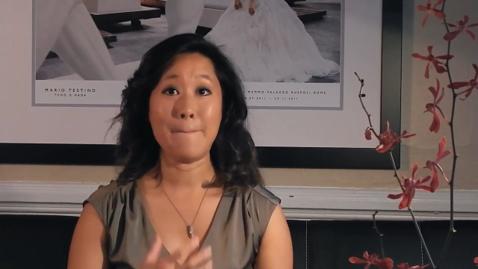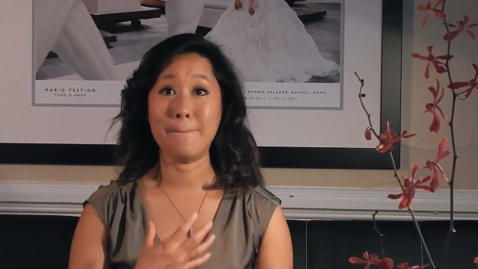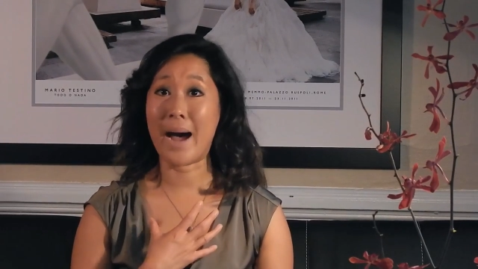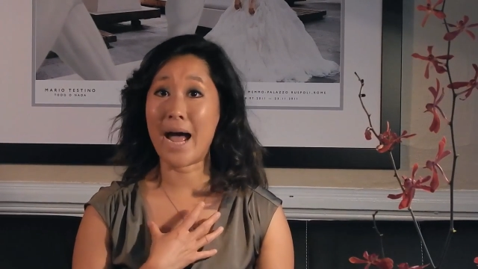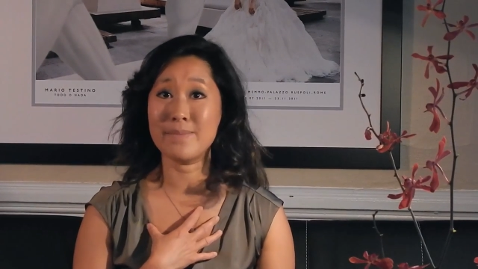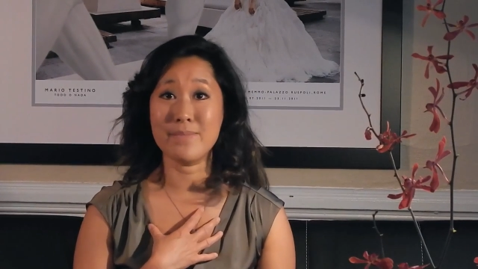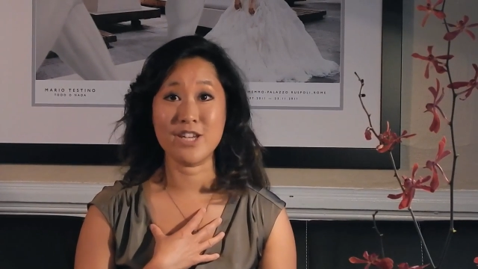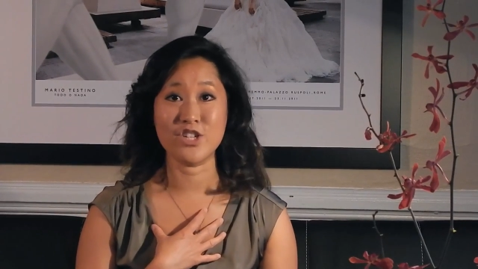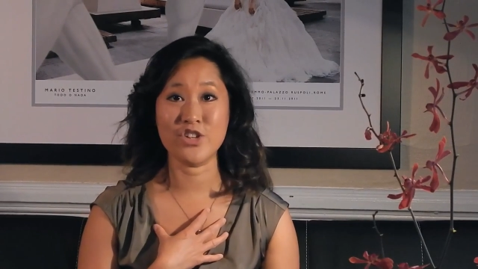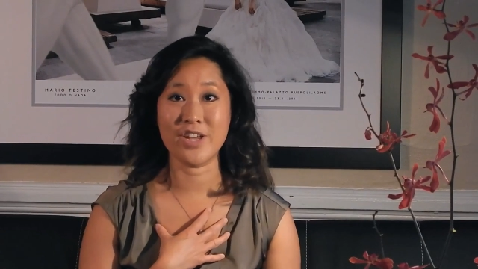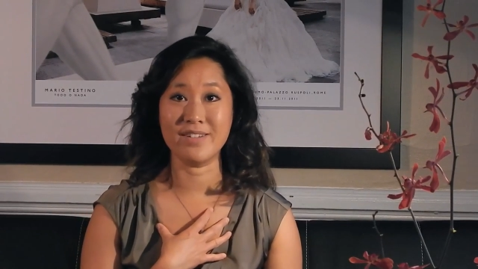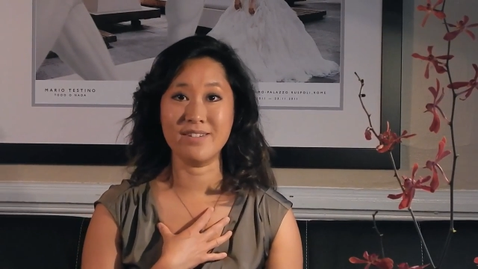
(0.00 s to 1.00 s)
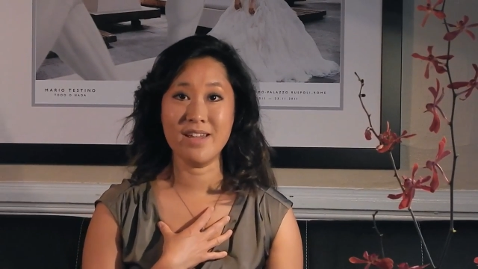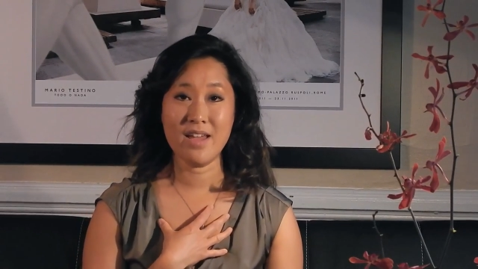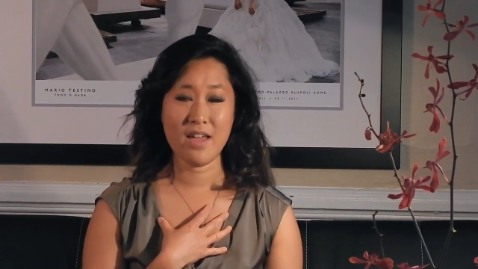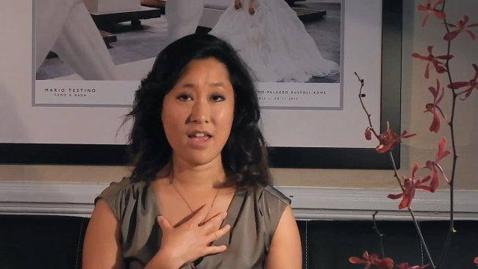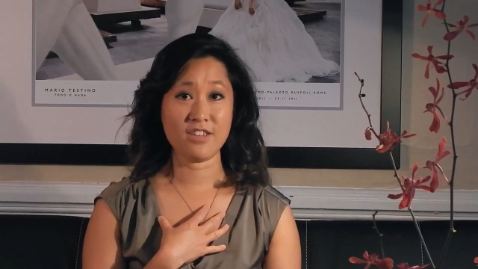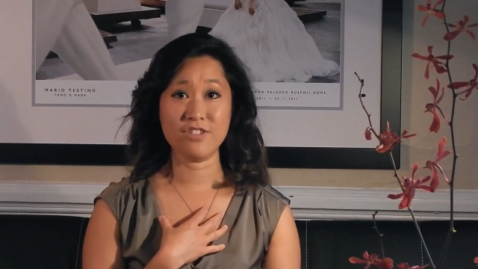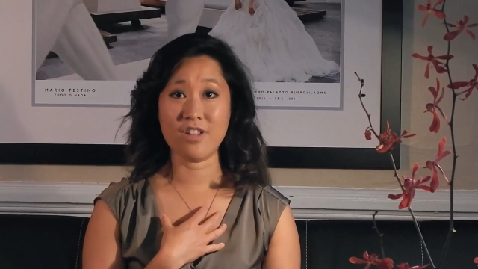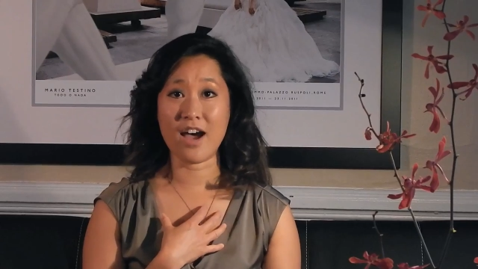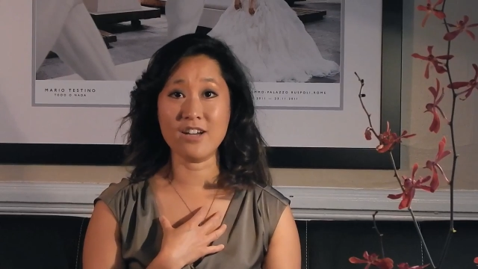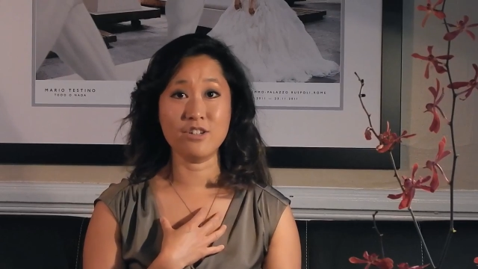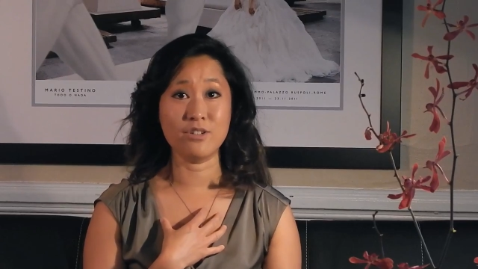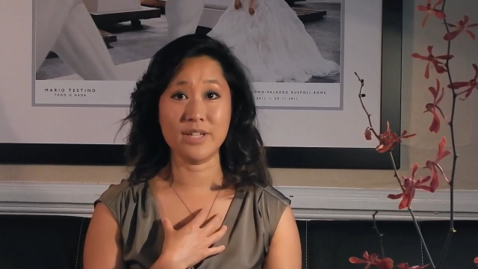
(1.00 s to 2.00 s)
My mission is
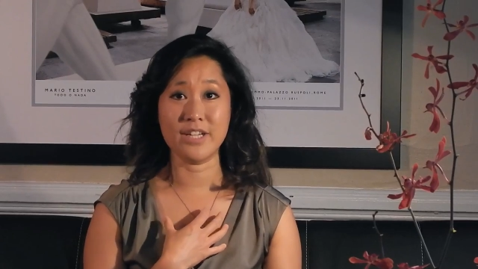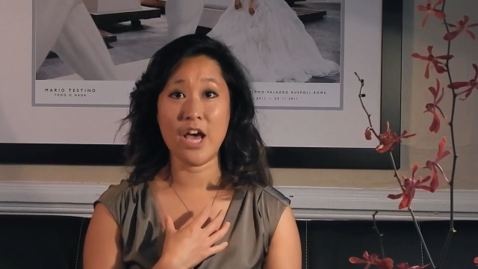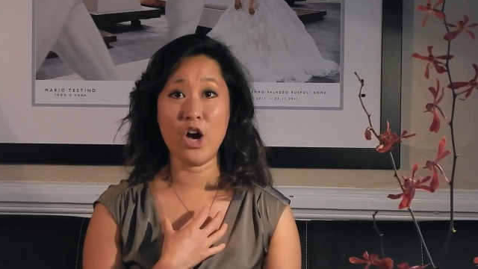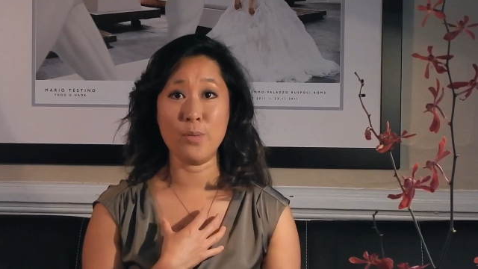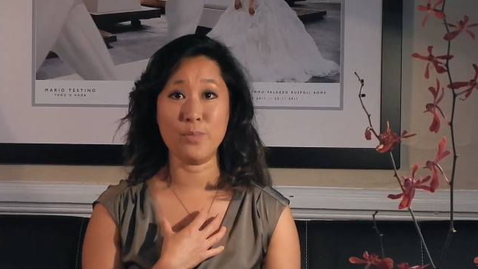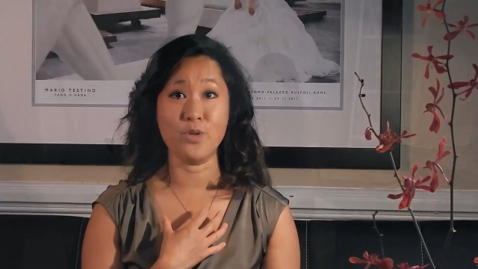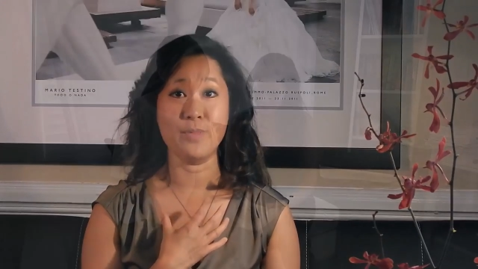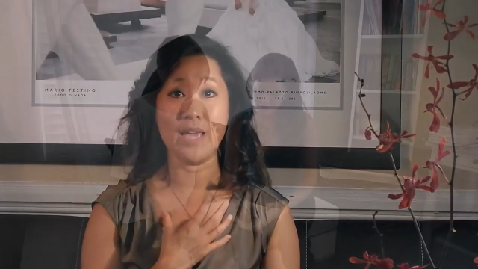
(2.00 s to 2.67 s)
not only to help you be